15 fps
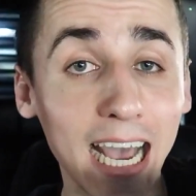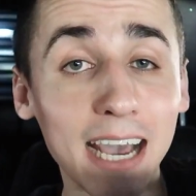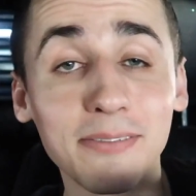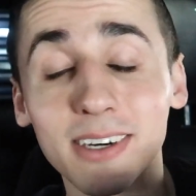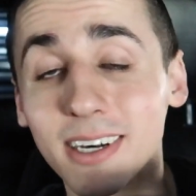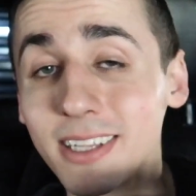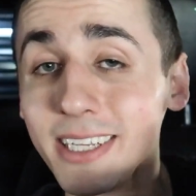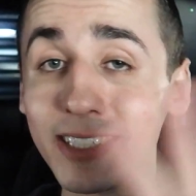I have
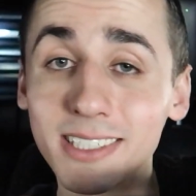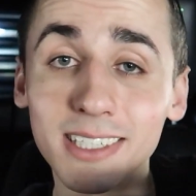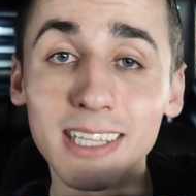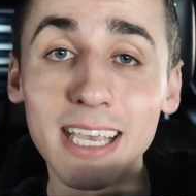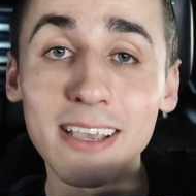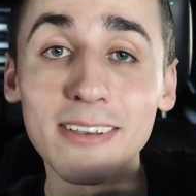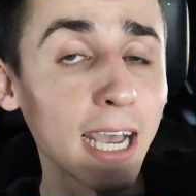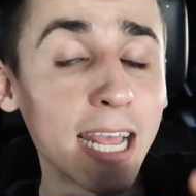a clean
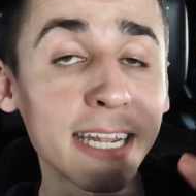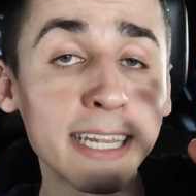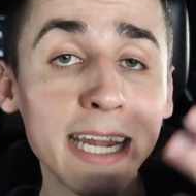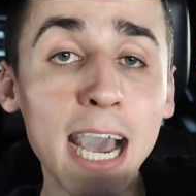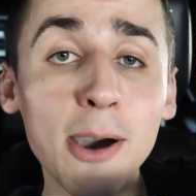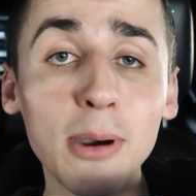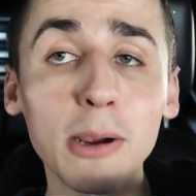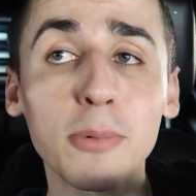slate, and
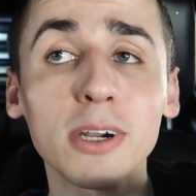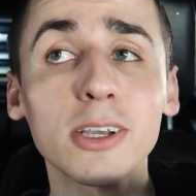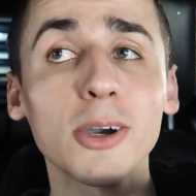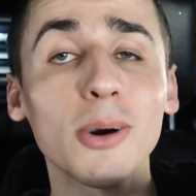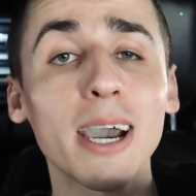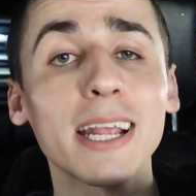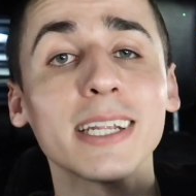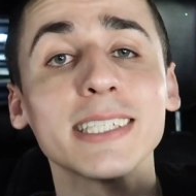now I wanna go
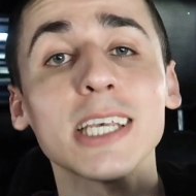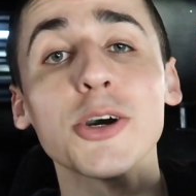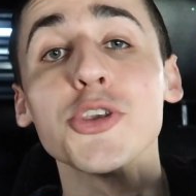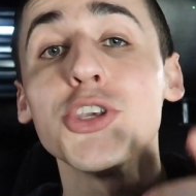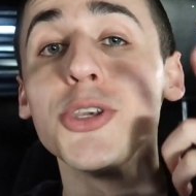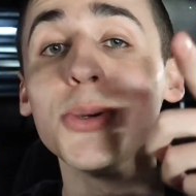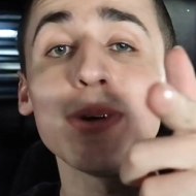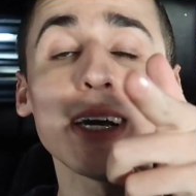ahead and tell
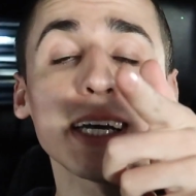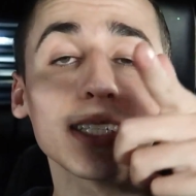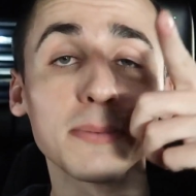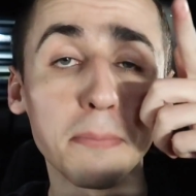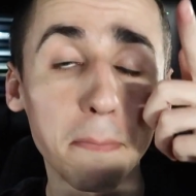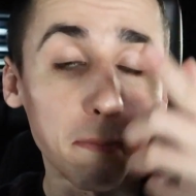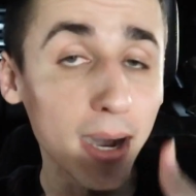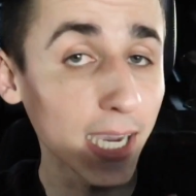you guys
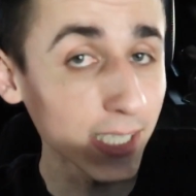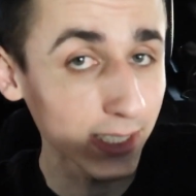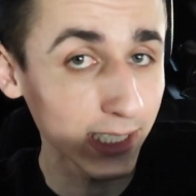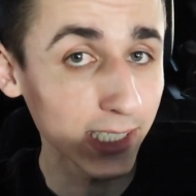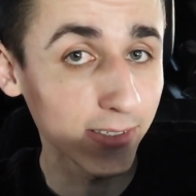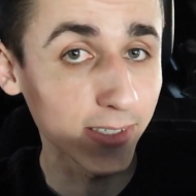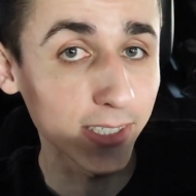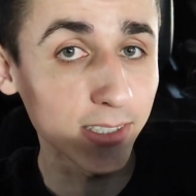my
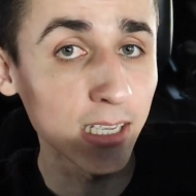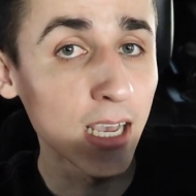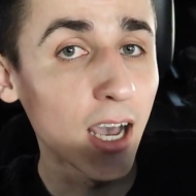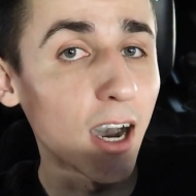secrets